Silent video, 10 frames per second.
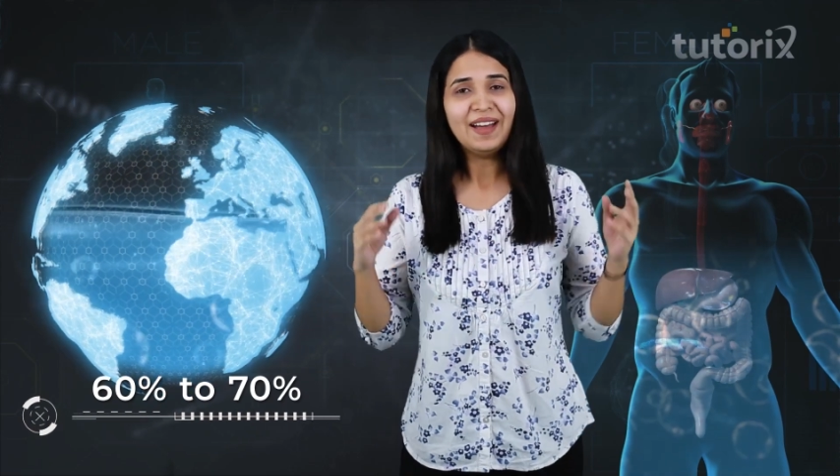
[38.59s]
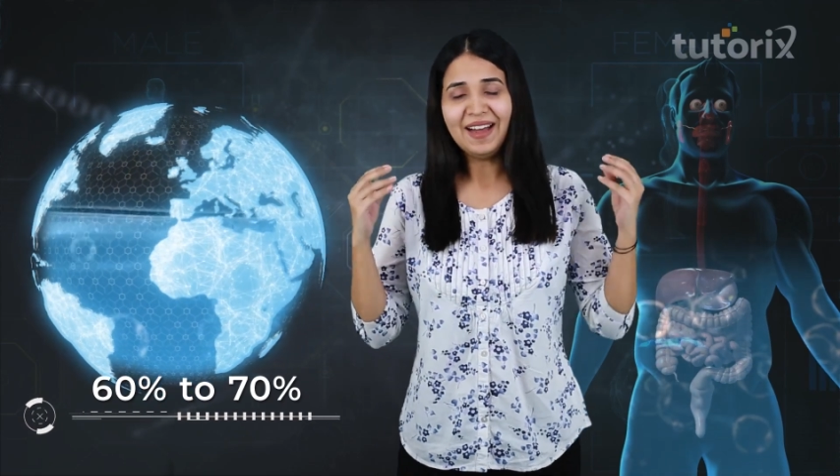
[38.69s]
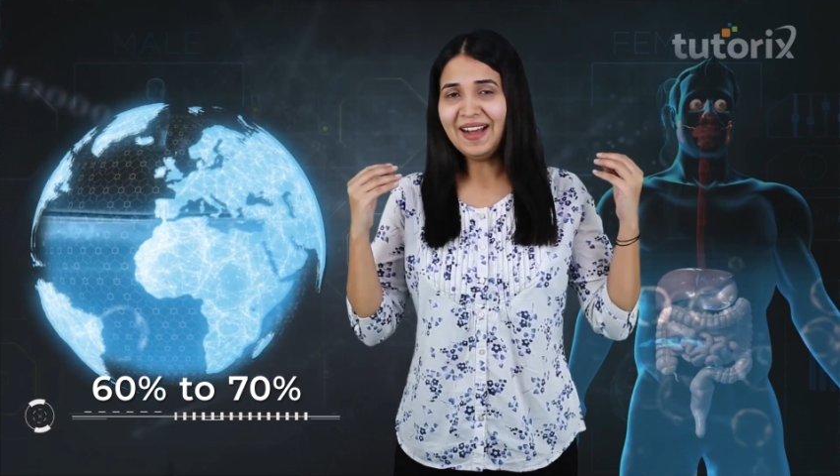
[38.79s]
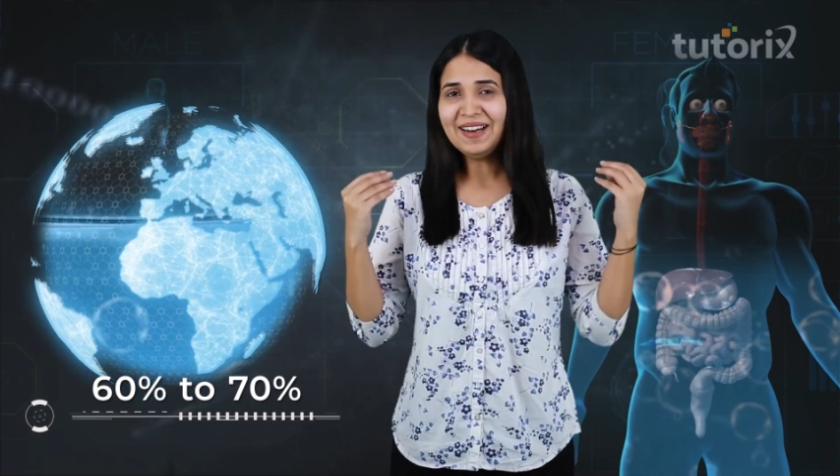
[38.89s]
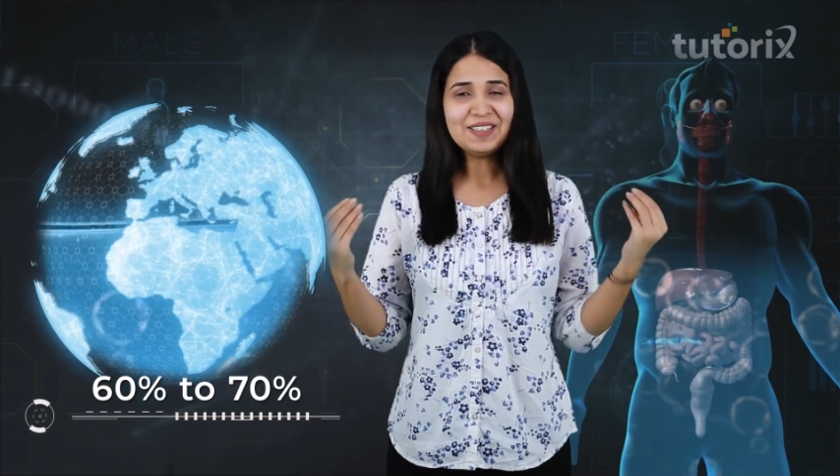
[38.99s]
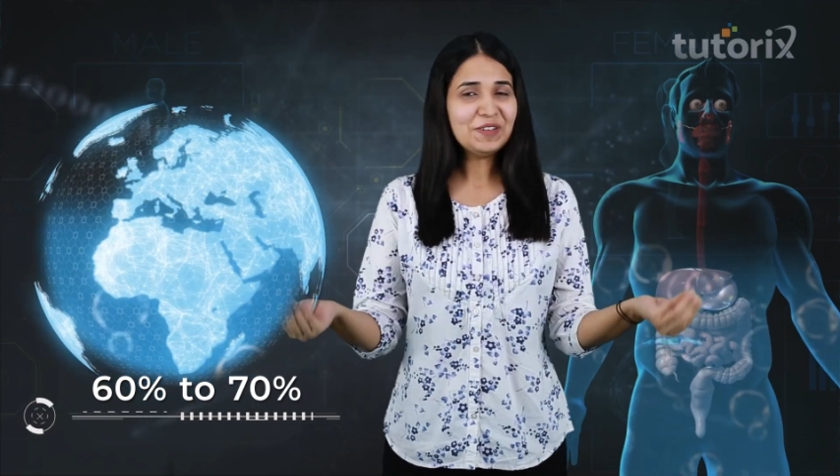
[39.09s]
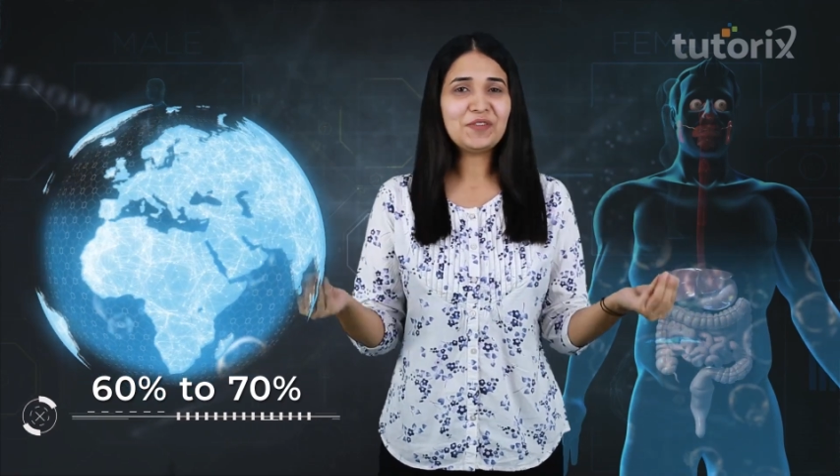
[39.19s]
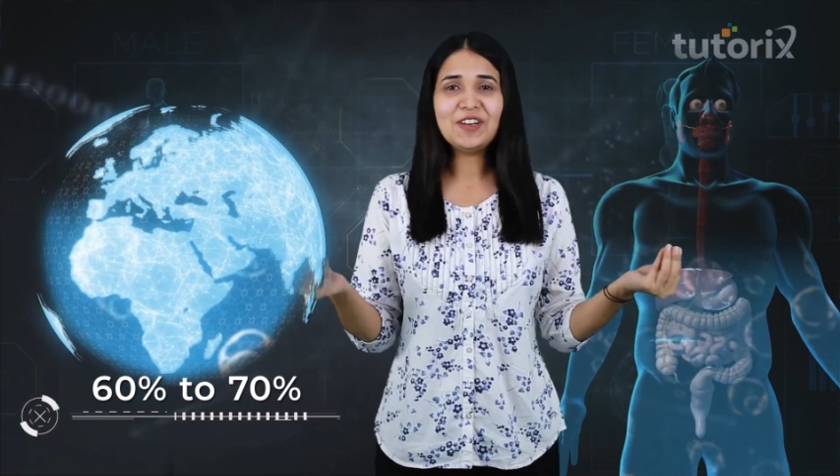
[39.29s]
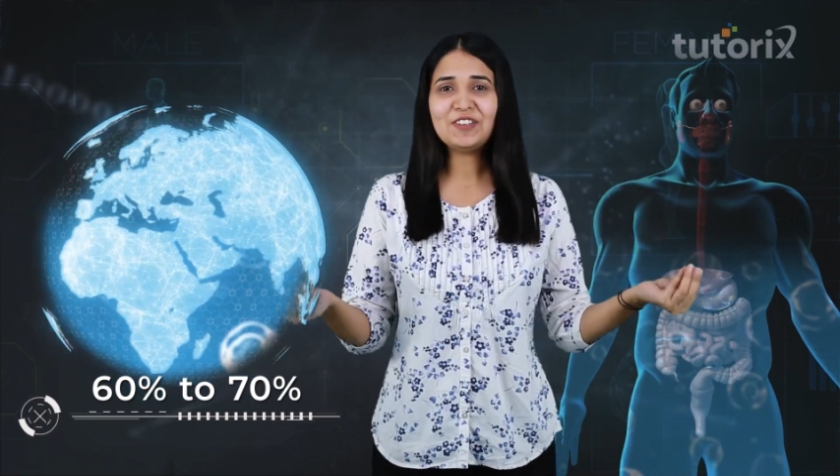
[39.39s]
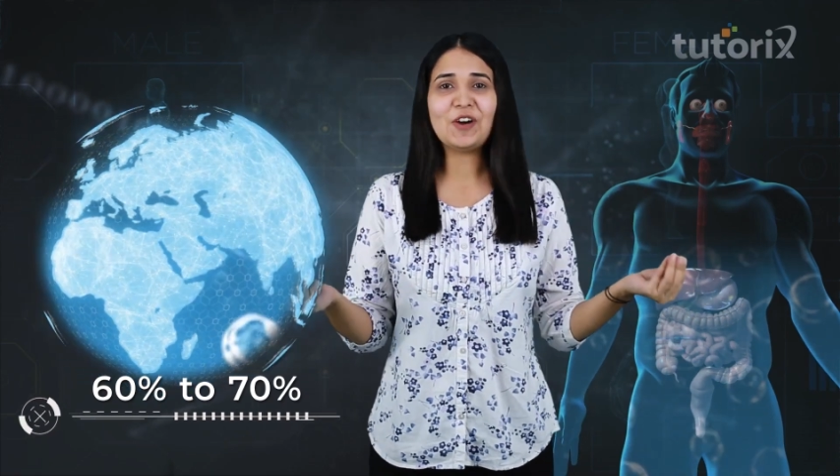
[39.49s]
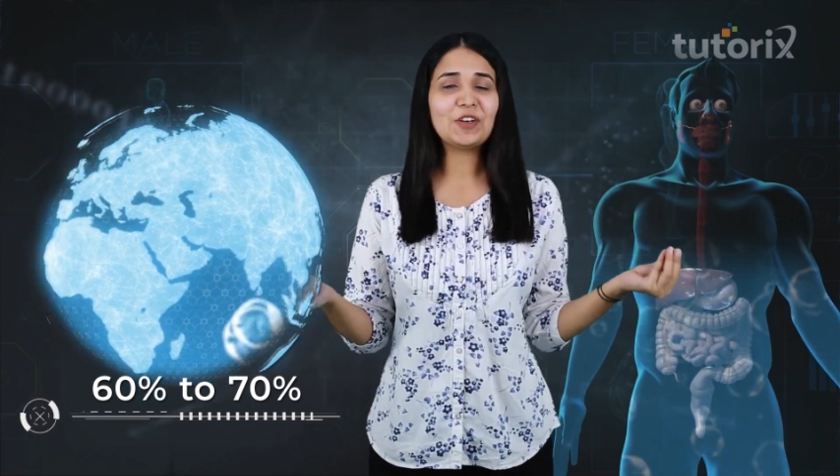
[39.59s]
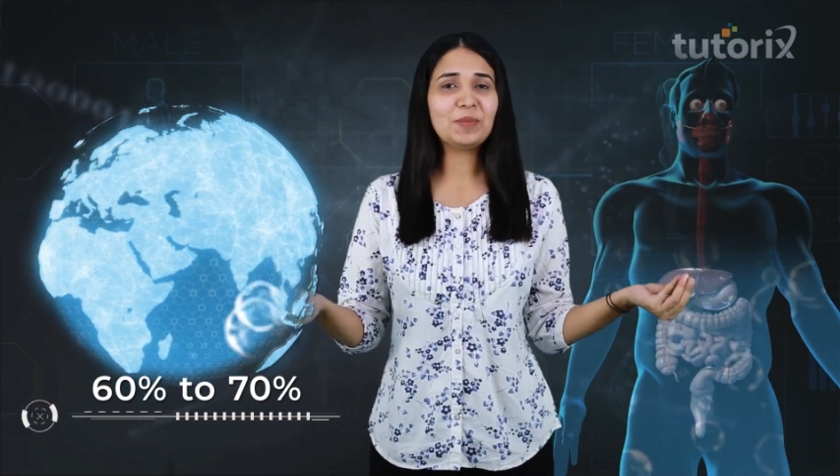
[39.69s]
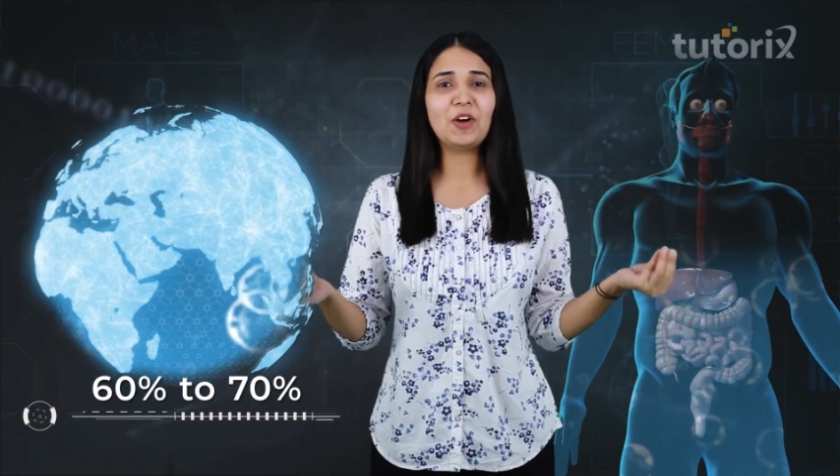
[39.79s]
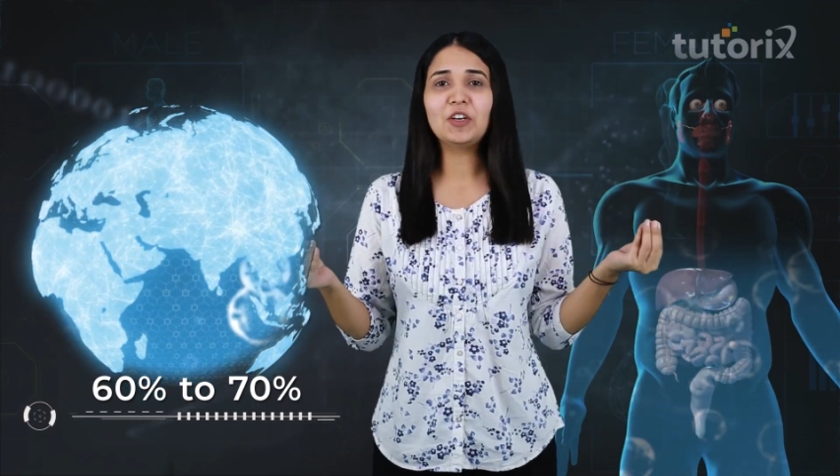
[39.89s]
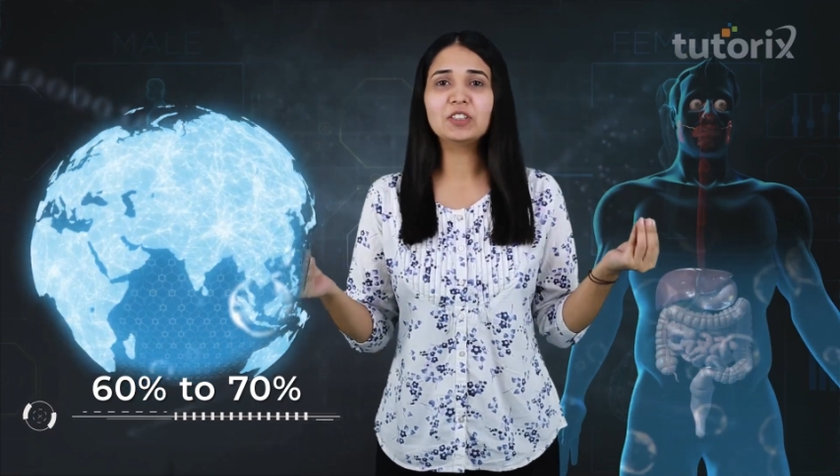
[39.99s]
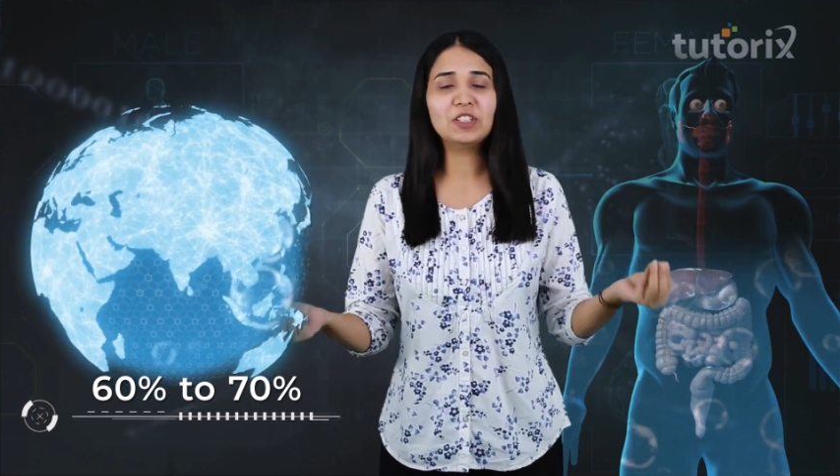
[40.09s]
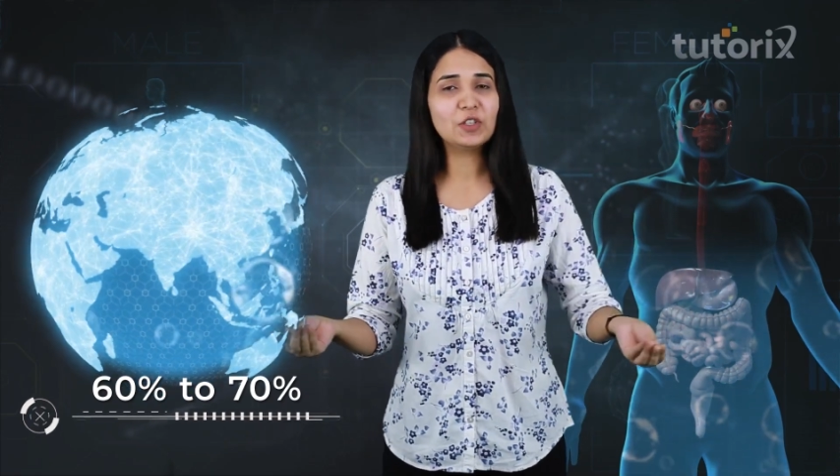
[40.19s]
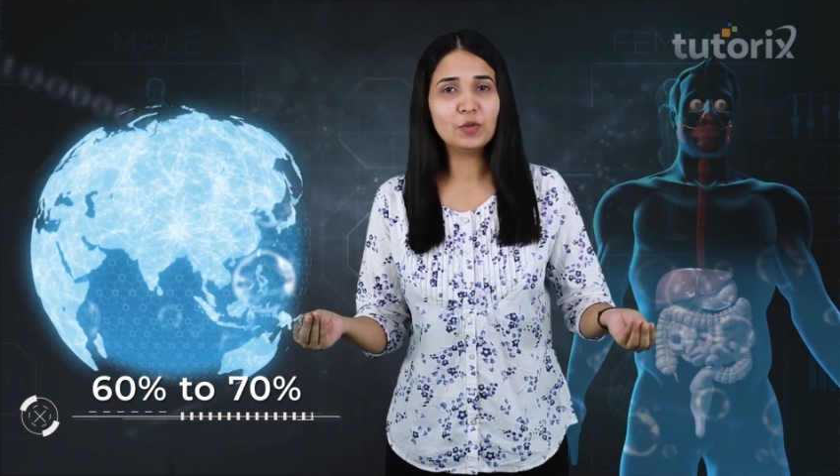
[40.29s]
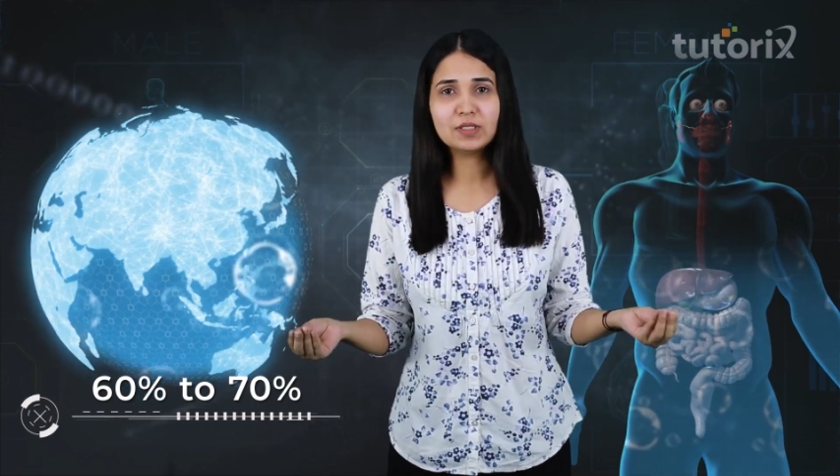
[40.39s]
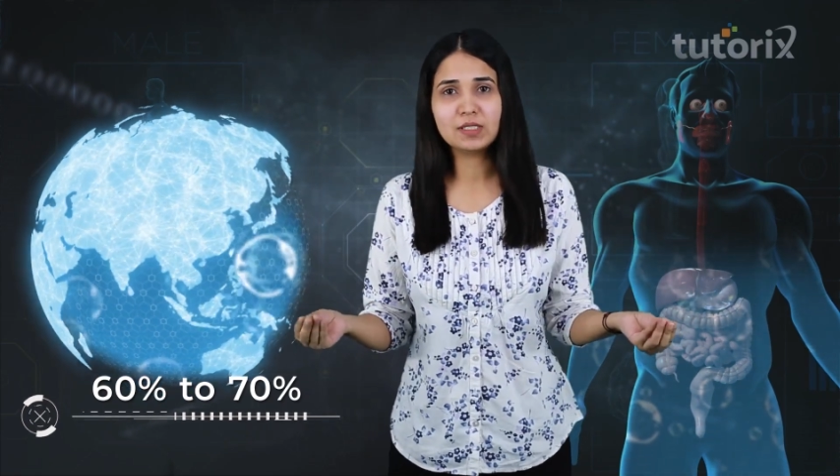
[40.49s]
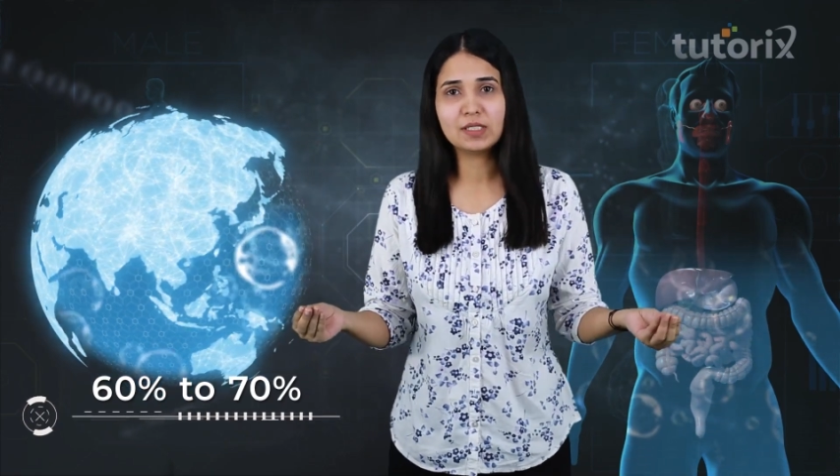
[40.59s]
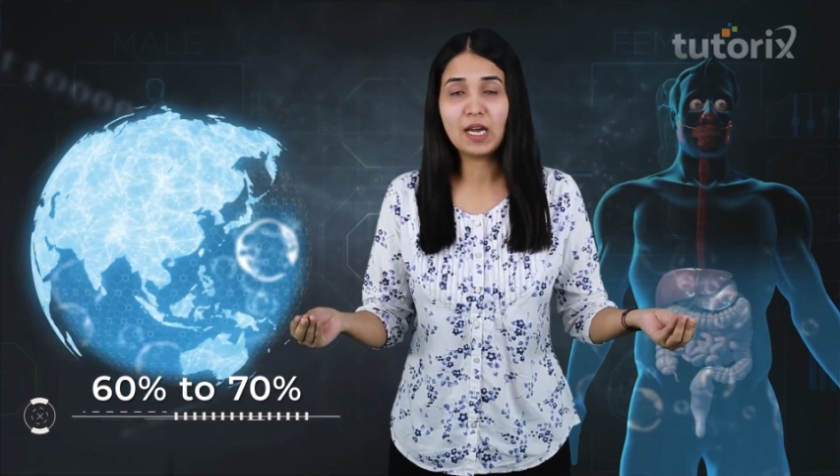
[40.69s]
And if I talk about the uses,